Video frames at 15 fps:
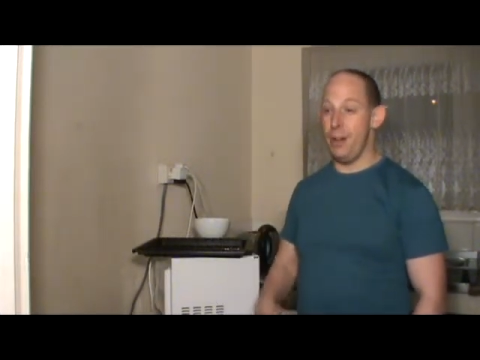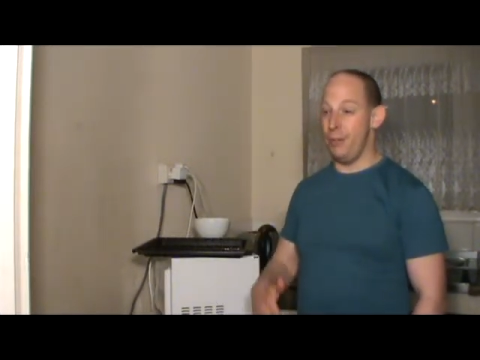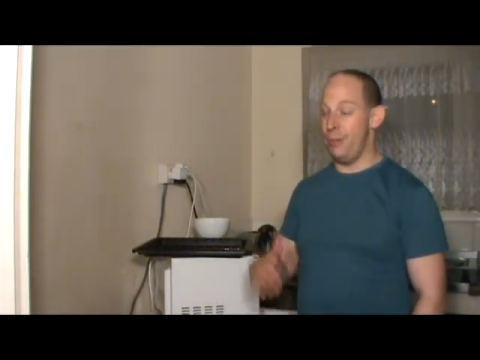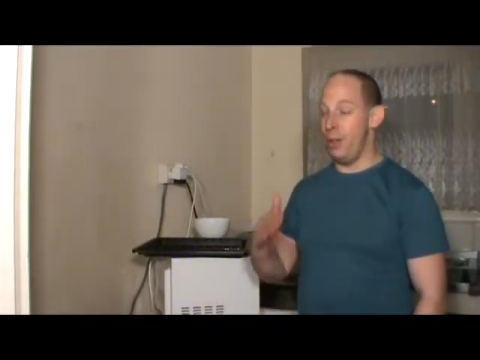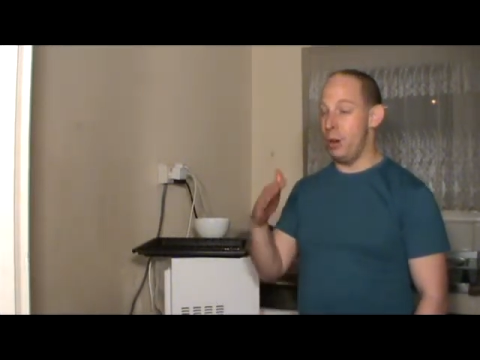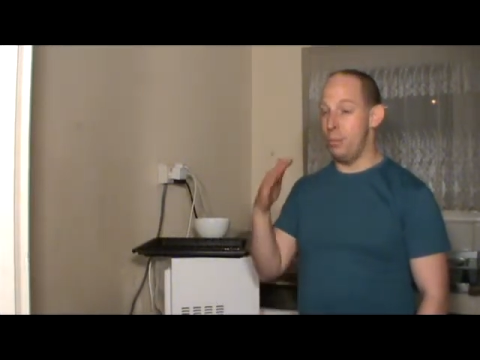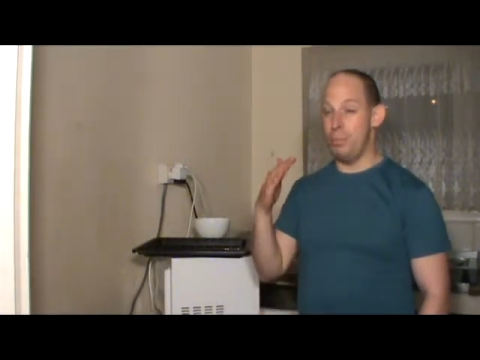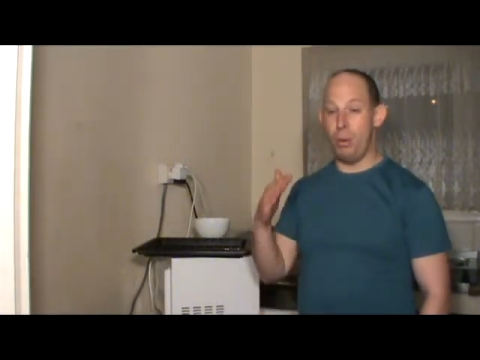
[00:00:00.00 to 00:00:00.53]
I
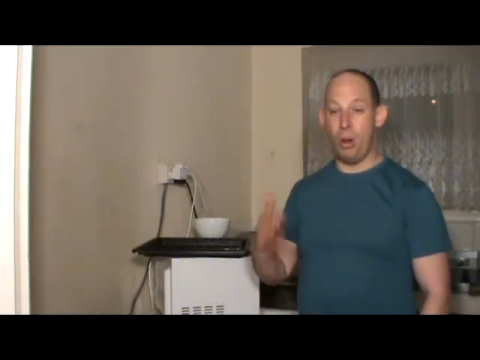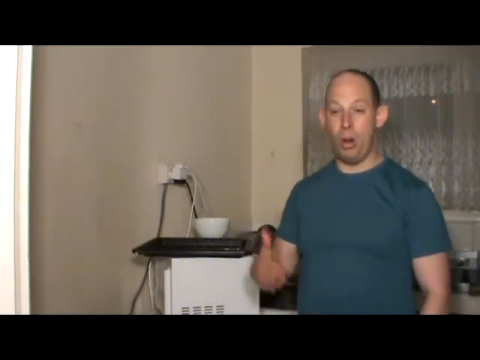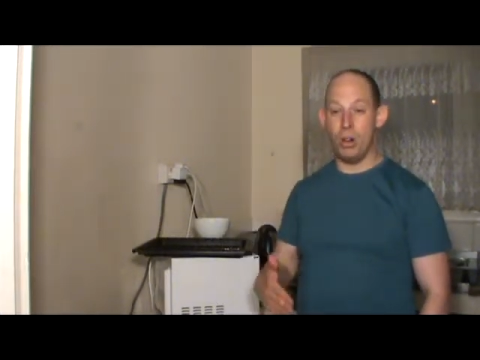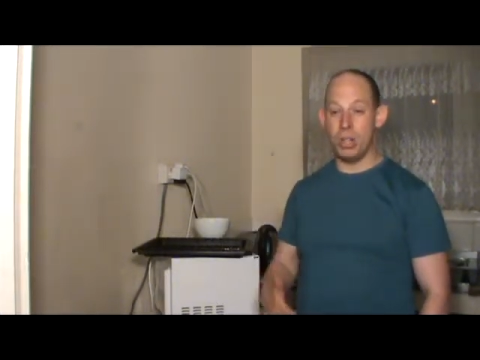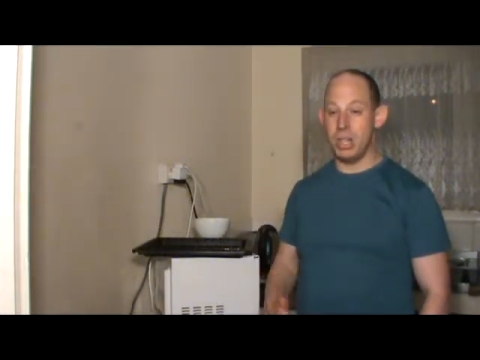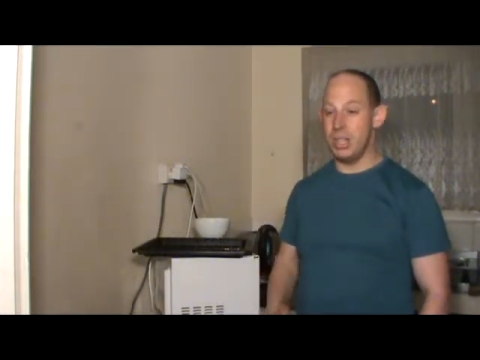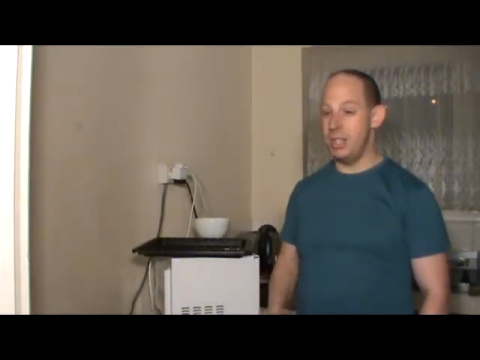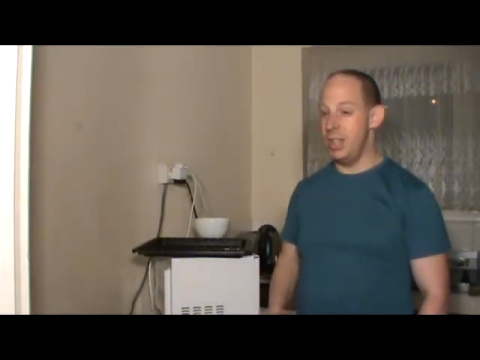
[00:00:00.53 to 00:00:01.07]
feel
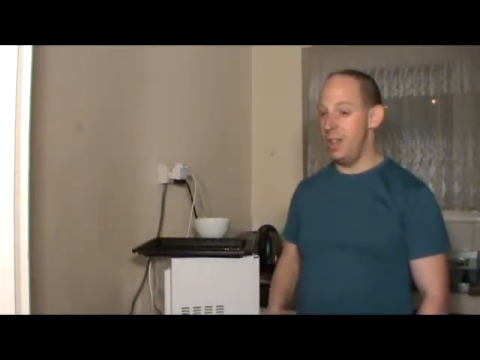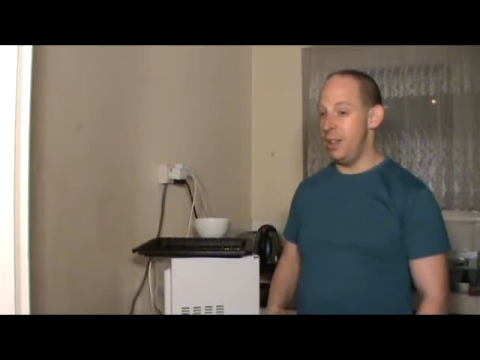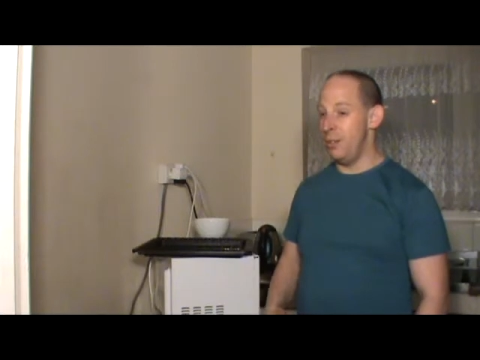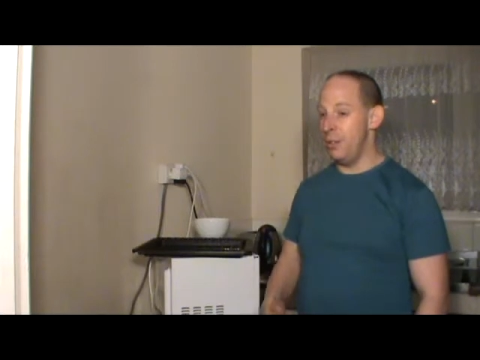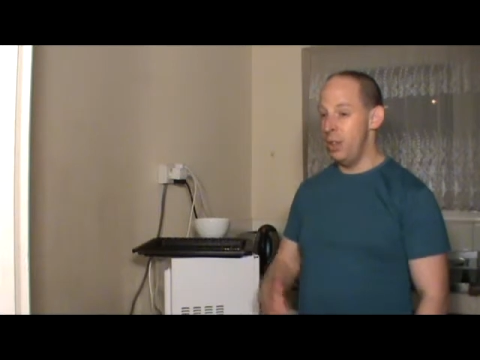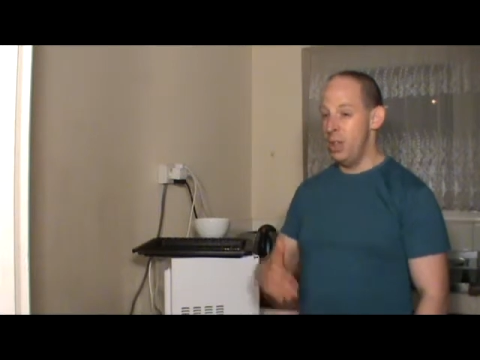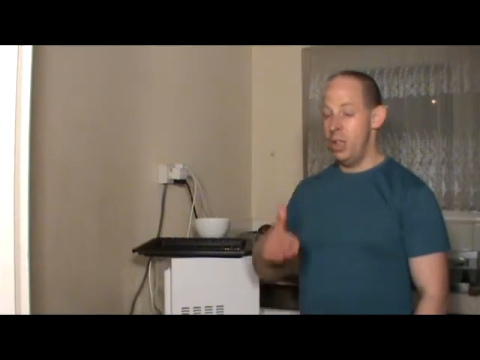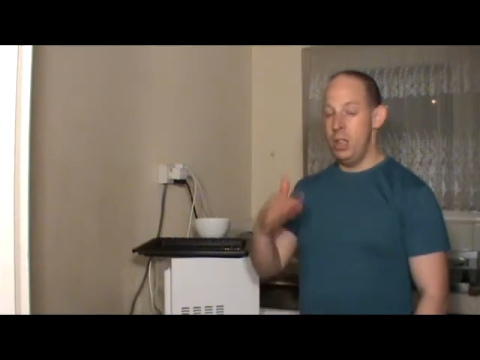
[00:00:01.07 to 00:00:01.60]

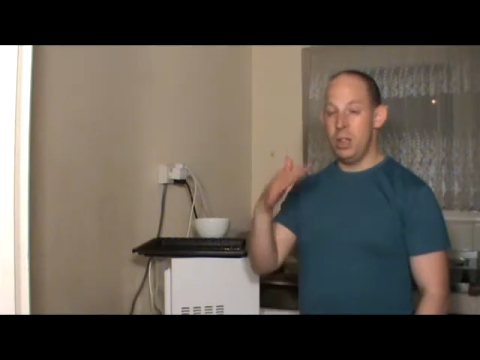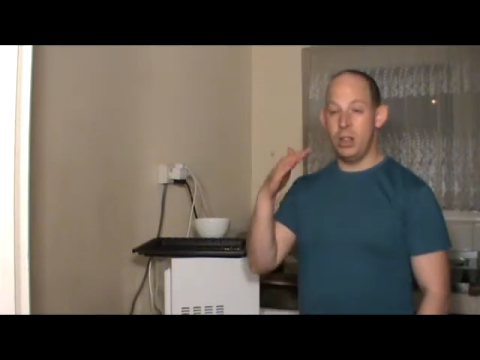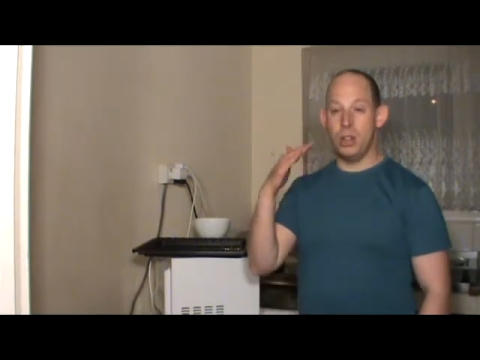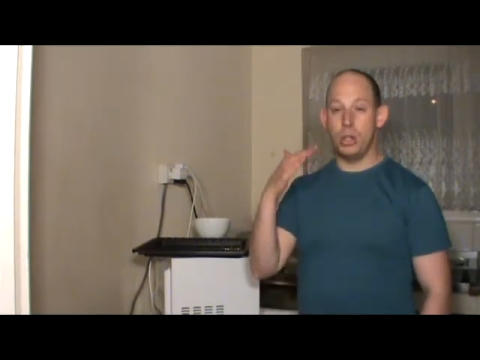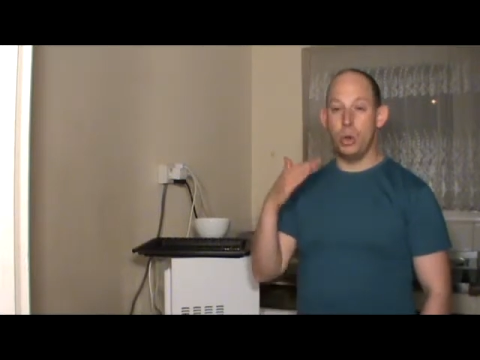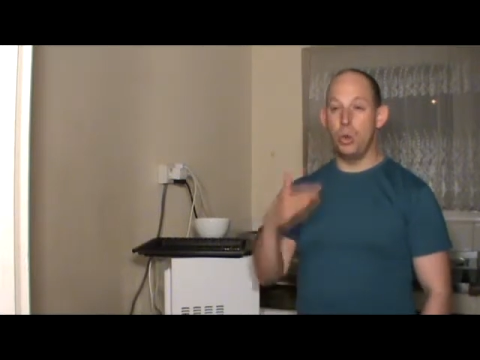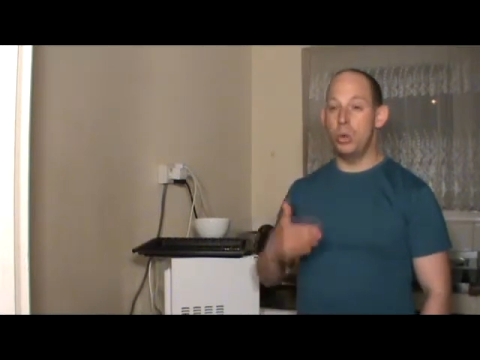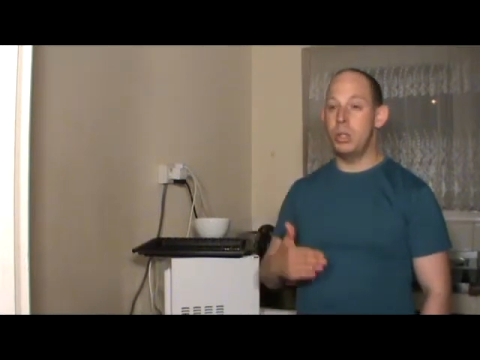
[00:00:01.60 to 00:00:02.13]
positive
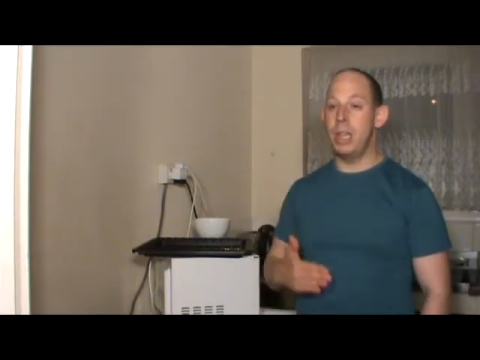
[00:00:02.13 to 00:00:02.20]
because all